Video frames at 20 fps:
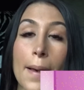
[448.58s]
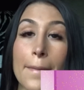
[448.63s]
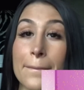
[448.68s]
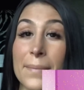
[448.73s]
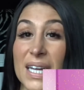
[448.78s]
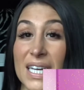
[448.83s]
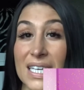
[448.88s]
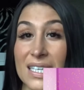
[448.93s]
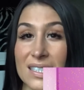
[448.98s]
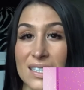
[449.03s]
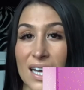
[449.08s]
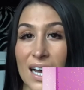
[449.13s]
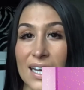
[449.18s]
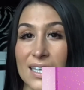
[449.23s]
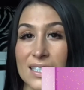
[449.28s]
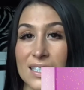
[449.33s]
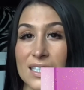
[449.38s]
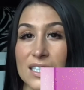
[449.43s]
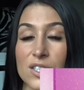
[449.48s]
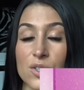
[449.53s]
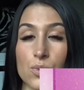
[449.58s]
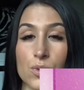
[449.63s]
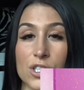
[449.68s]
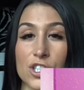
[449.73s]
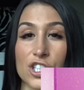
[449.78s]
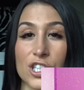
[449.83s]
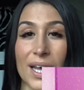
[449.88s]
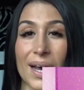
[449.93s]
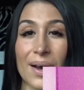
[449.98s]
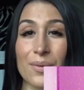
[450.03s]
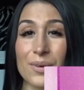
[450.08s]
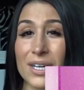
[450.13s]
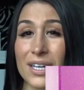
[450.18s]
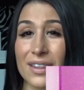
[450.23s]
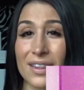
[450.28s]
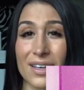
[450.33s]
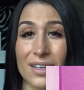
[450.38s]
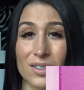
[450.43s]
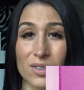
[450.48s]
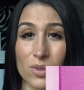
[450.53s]
mini sizes, which that one I
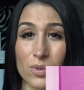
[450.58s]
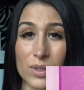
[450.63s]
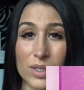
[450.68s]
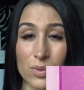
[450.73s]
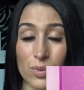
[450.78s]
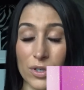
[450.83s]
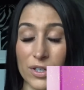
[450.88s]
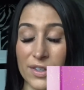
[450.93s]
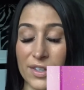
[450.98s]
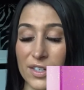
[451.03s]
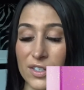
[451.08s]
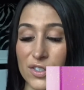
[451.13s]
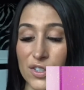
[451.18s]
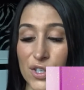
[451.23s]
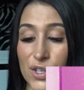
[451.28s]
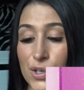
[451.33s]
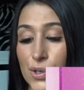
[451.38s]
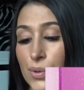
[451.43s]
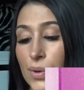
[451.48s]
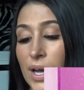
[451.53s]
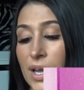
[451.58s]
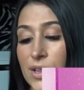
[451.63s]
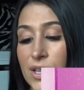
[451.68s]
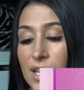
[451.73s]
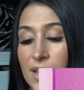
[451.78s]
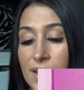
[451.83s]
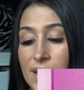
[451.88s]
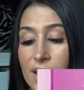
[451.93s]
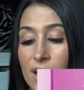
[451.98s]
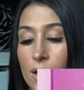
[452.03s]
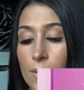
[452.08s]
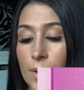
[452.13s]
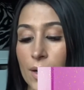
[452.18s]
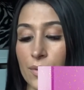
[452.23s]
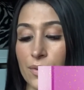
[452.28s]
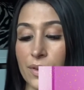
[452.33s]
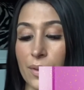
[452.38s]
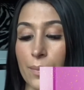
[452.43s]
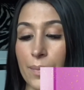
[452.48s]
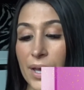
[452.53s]
think is always worth it too. And then they come out
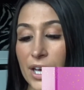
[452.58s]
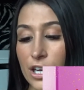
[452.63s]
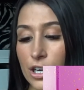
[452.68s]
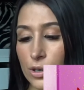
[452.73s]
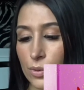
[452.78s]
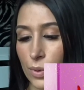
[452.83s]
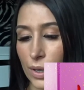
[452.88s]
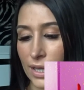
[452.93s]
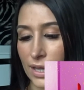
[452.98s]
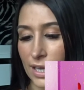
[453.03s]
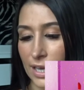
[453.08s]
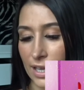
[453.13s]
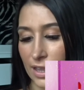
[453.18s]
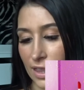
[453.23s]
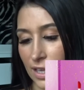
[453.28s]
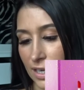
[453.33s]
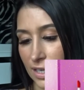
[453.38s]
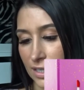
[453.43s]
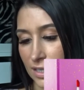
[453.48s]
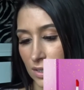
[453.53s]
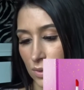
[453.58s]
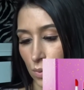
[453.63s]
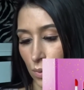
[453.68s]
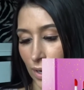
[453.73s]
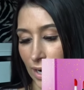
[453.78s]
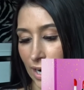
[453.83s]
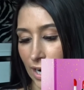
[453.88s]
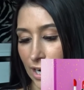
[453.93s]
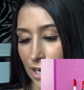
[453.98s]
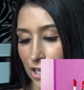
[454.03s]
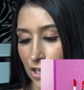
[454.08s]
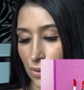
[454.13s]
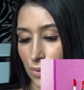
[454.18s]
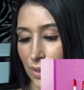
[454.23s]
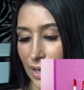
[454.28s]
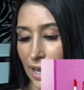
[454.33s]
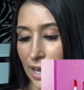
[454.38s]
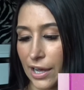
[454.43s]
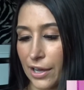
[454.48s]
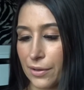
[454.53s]
with a bigger one like this where you
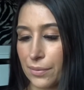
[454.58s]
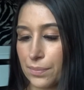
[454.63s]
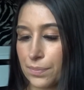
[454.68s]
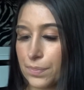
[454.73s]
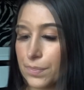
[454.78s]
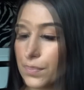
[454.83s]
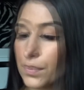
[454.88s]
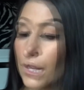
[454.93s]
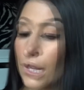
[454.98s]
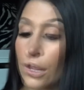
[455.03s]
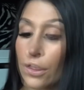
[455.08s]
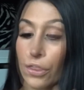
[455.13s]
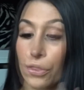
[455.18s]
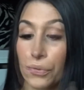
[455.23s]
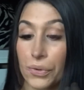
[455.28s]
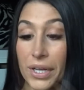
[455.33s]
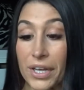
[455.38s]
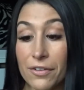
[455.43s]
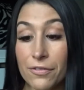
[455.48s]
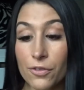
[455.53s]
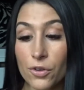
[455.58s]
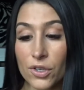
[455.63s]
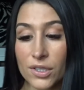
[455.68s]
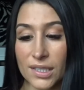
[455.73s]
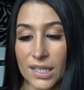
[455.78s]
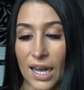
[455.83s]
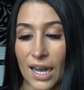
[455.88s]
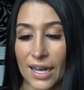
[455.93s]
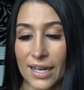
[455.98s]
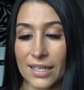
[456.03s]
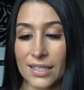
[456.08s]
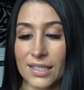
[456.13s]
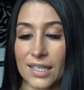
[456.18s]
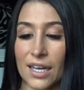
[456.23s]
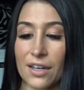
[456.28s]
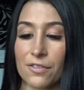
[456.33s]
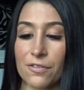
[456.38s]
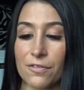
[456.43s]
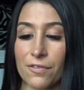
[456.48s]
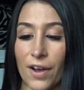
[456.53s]
get three full size
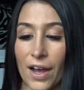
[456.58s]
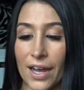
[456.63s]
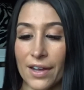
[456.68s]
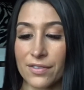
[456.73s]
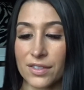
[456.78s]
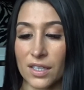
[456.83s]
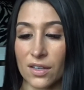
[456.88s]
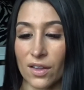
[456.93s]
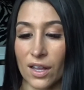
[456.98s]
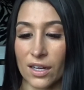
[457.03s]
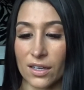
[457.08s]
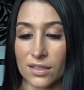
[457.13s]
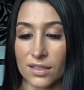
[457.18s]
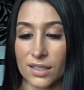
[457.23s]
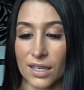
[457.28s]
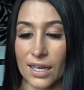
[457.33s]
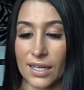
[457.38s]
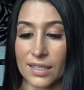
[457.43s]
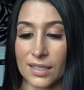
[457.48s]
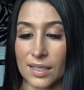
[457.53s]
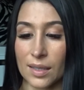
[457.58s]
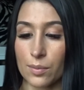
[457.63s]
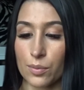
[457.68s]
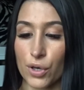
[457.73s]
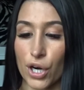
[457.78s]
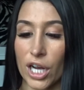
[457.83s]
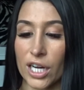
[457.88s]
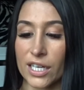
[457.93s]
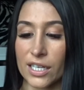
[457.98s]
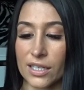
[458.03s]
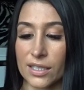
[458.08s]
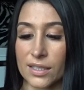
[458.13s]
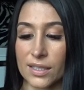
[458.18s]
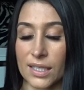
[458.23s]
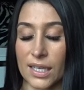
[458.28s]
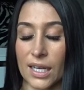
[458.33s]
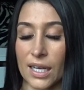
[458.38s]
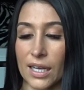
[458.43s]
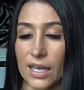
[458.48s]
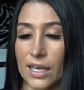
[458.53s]
and five deluxe size lip products
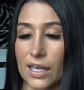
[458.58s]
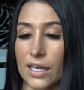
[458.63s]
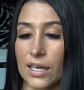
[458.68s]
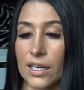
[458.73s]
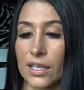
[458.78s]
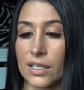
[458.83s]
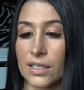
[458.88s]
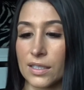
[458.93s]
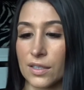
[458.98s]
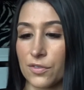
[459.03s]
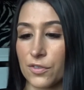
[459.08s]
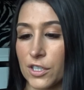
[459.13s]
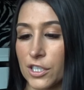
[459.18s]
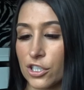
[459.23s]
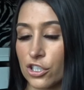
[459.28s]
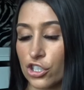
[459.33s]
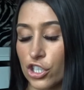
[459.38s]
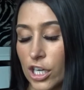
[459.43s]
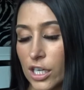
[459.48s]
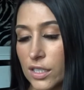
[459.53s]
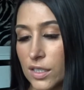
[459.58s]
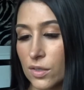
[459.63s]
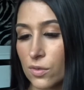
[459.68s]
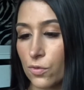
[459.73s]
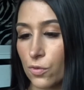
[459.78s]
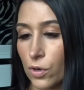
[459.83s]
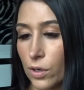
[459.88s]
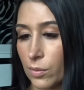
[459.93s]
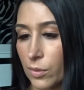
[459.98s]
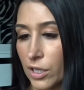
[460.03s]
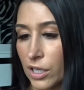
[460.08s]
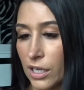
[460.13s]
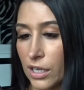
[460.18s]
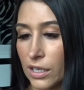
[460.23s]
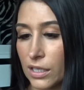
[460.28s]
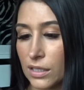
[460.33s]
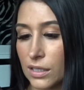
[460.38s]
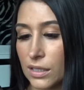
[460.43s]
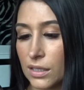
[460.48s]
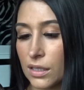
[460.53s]
in different shades and
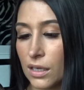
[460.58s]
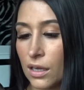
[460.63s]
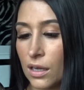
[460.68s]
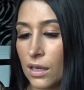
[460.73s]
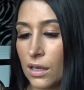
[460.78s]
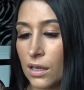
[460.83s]
formulas.